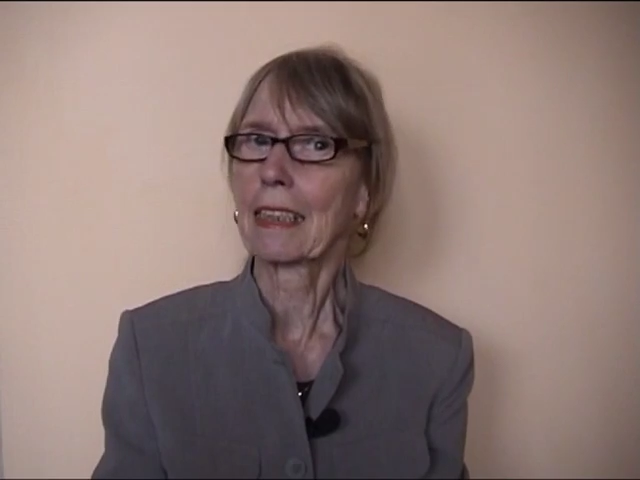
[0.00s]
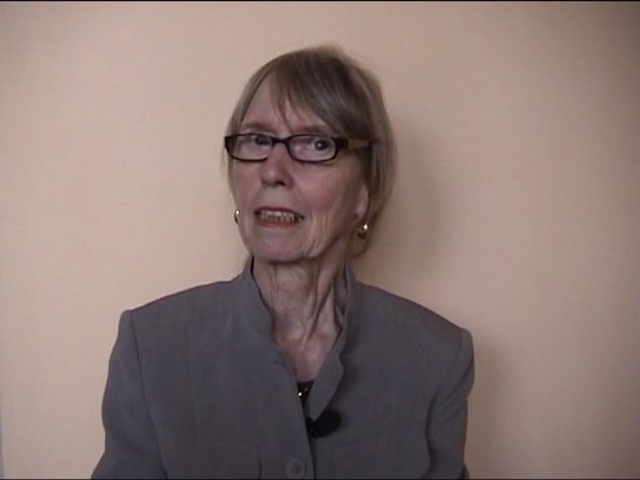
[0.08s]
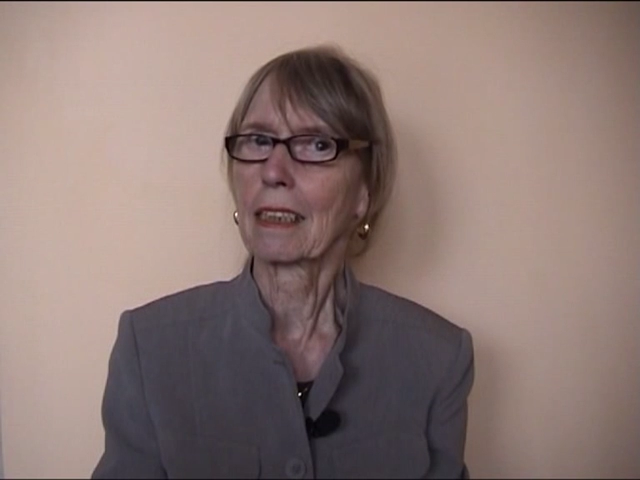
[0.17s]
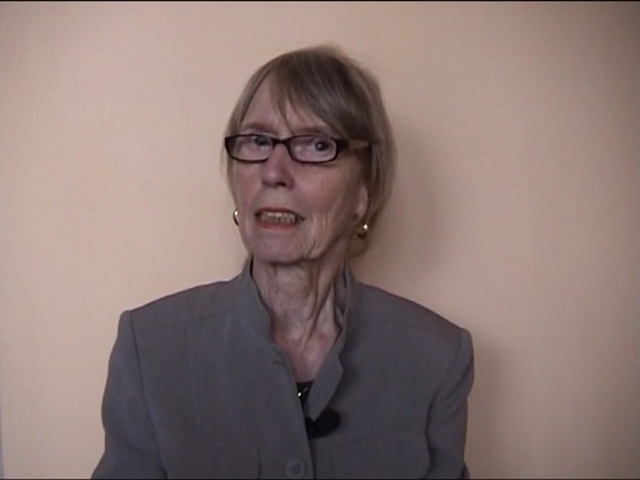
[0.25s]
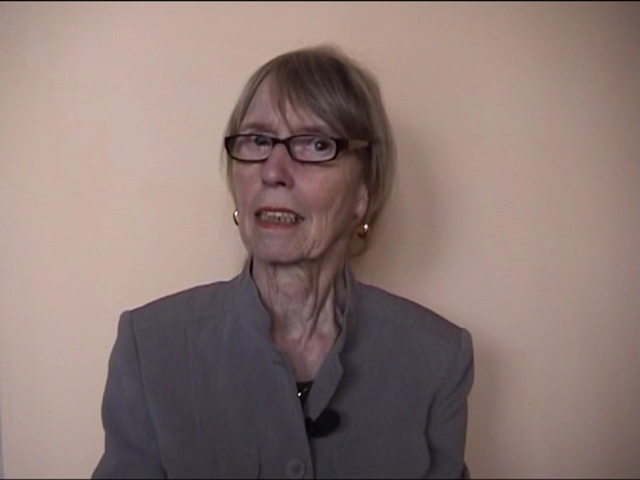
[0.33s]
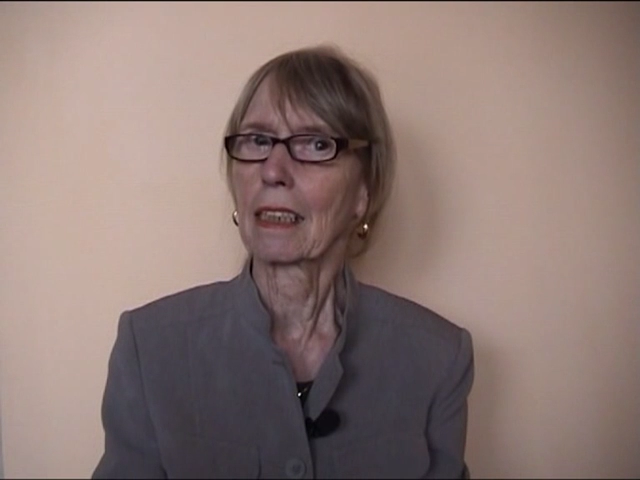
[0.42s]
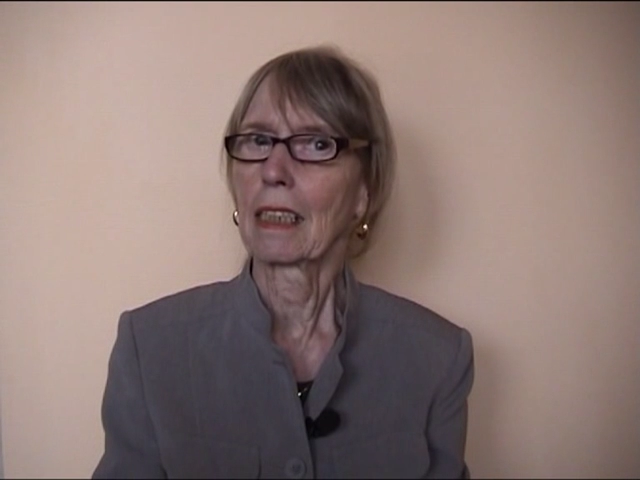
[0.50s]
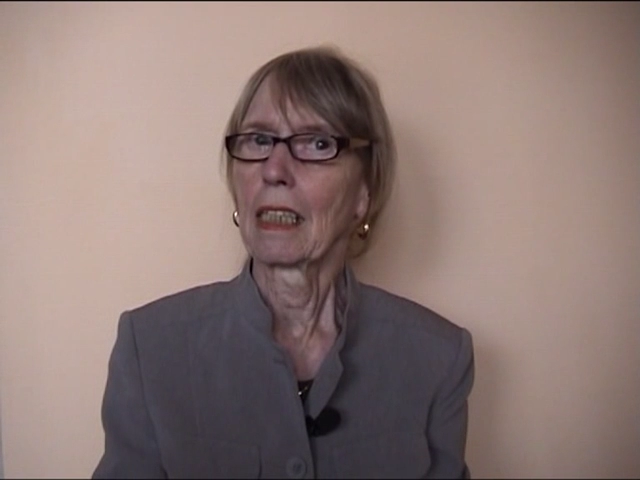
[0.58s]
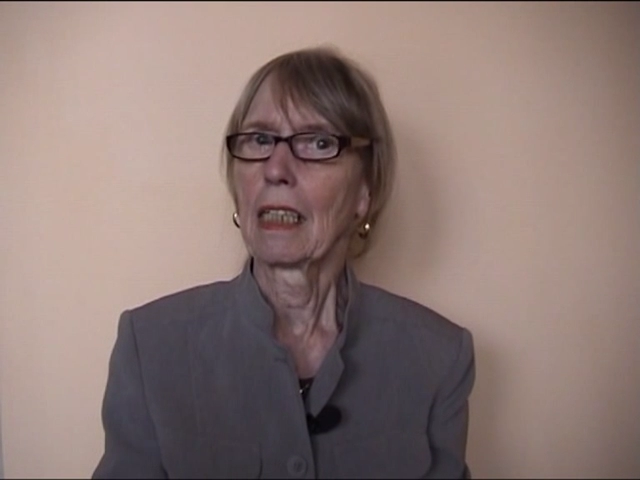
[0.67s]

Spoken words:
I think.